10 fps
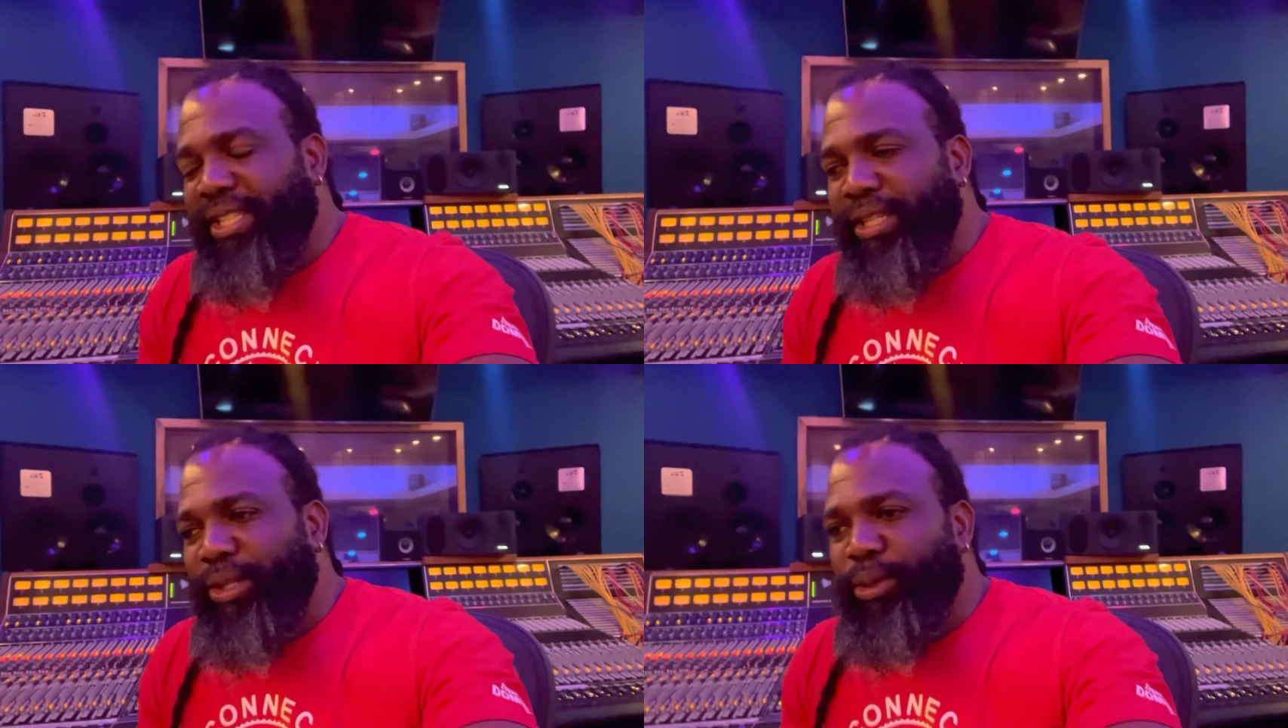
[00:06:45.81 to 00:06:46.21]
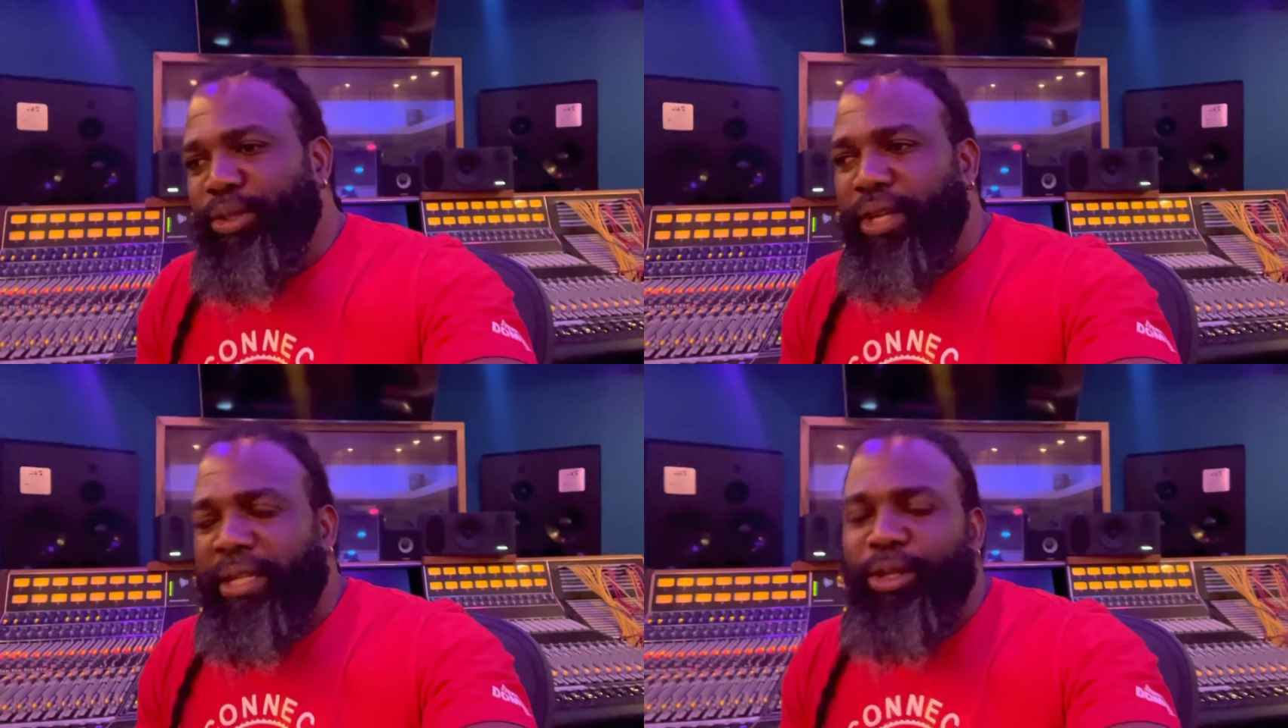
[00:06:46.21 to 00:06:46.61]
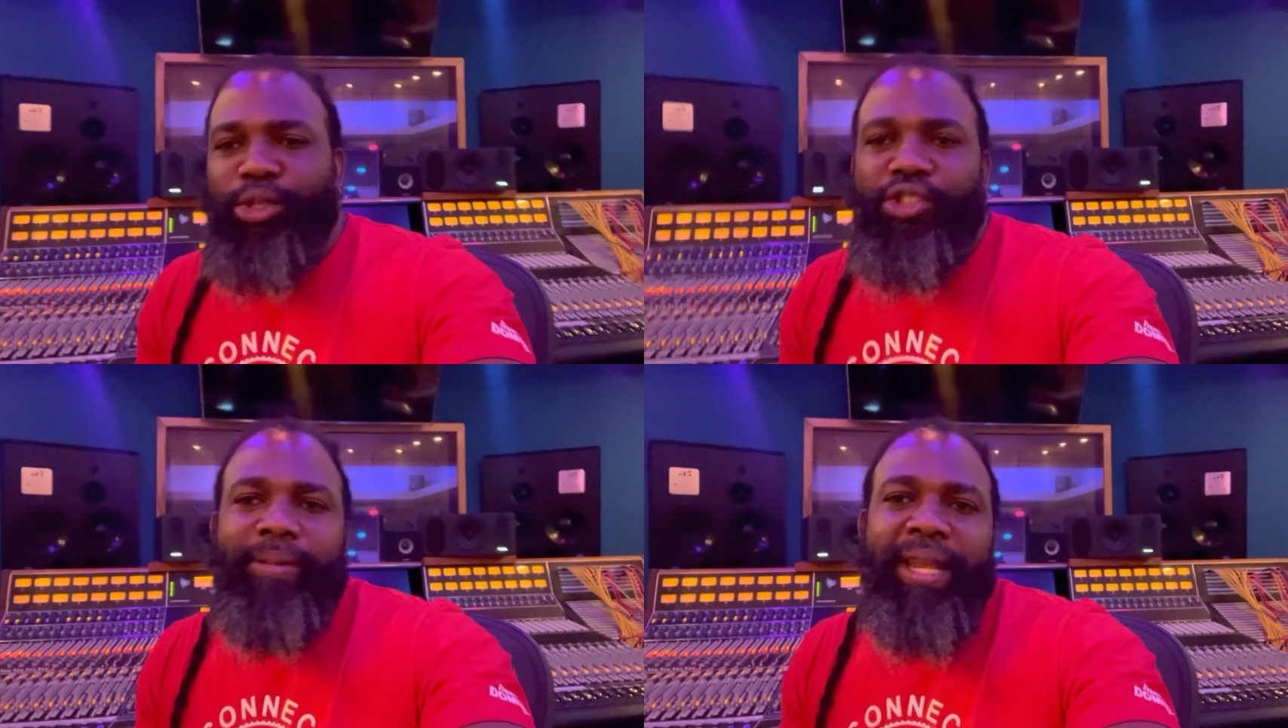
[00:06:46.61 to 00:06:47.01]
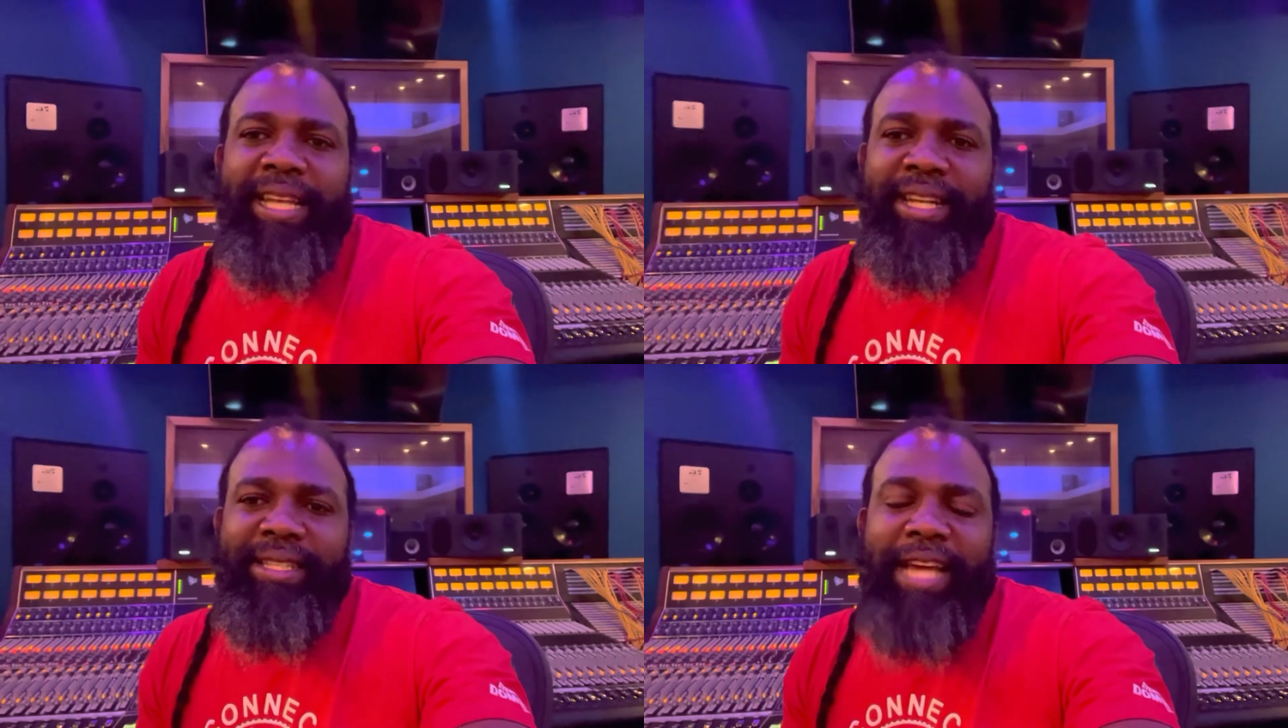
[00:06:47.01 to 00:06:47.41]
and those
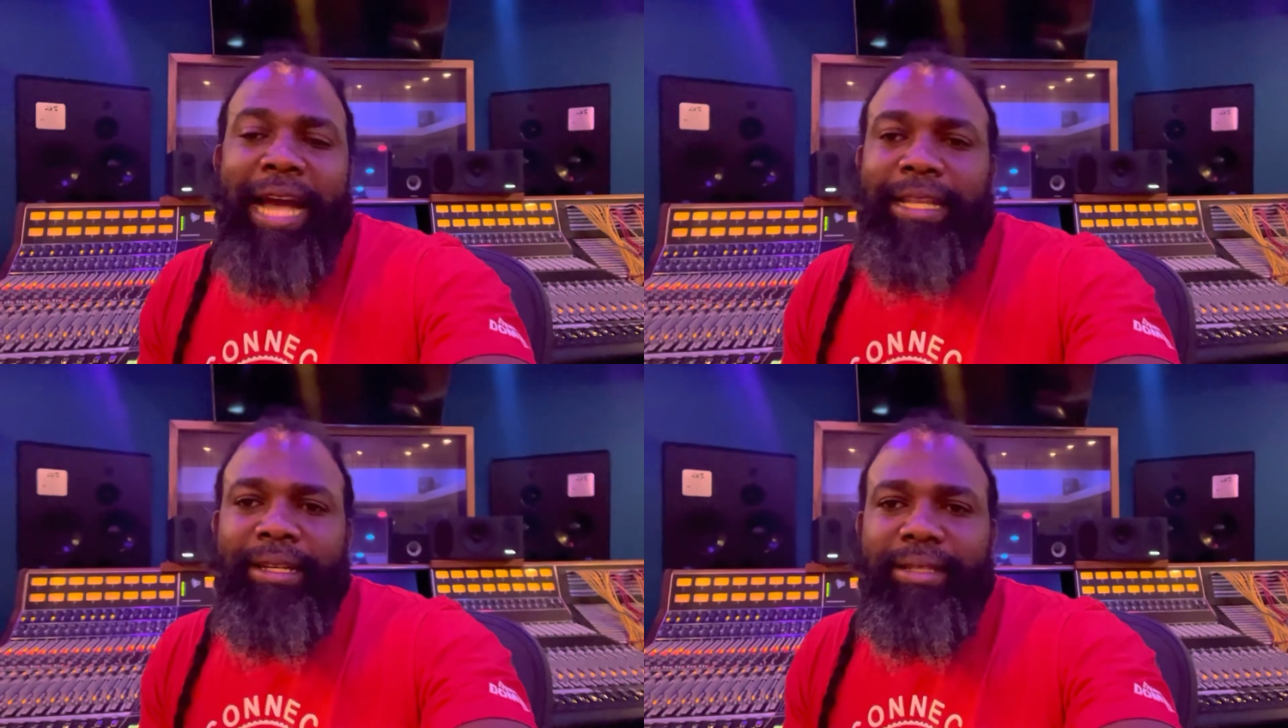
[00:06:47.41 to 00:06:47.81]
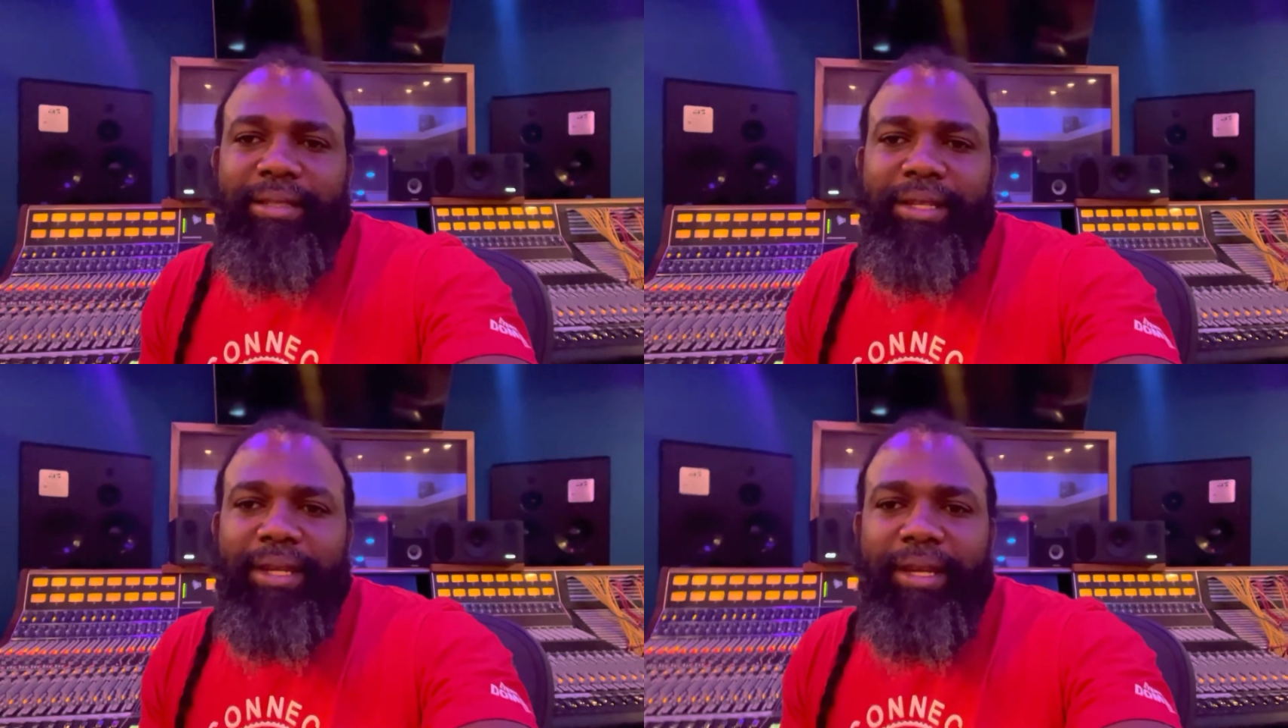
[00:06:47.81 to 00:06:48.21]
tribulations at us,